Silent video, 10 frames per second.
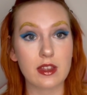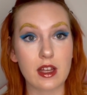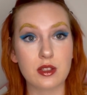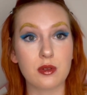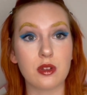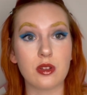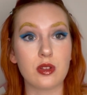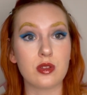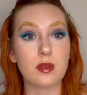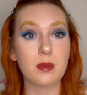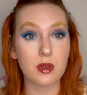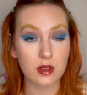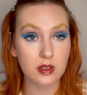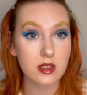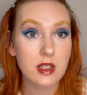that's one of the
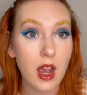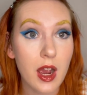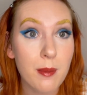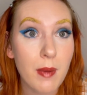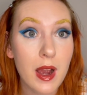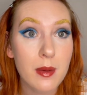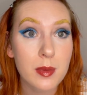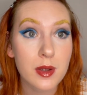smoothest time I